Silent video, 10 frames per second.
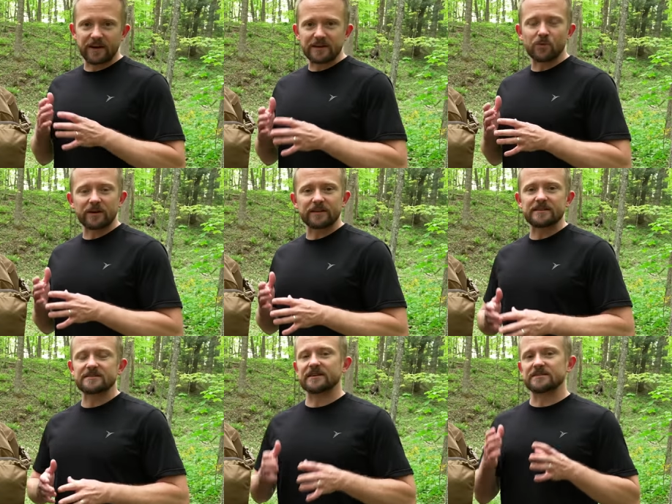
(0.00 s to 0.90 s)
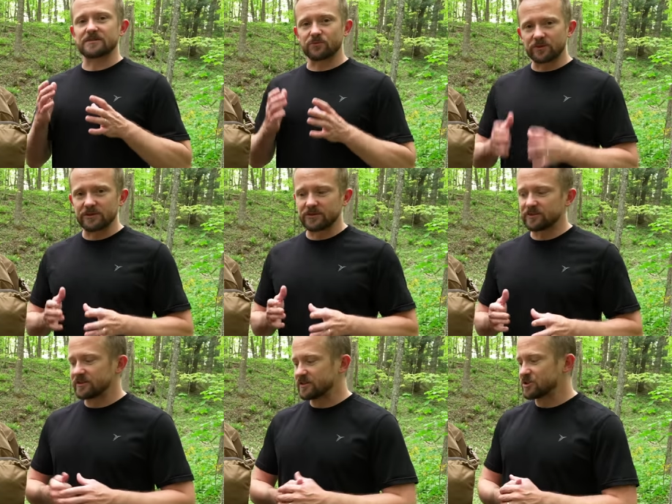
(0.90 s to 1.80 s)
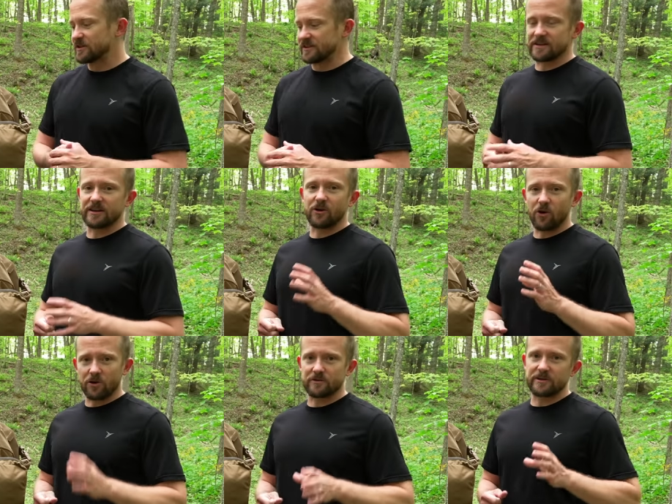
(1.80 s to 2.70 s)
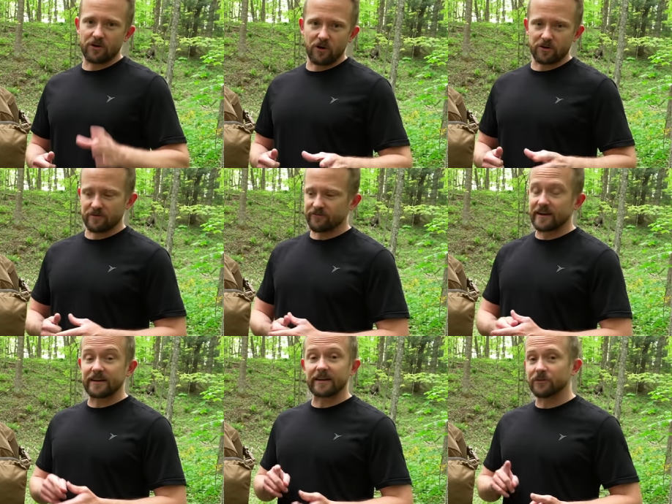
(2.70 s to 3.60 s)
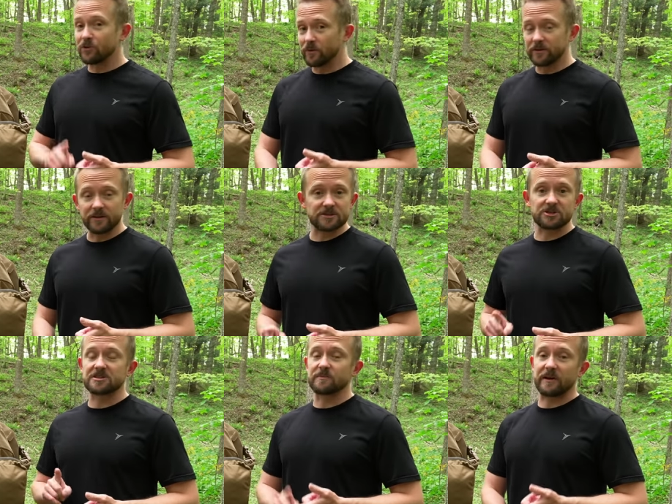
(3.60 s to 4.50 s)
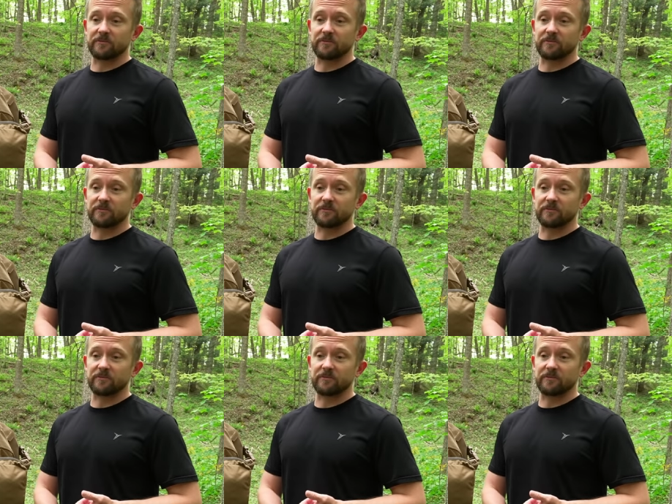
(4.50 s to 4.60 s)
Finding one of these that is in really good condition is getting harder and harder. Finding a new one is just about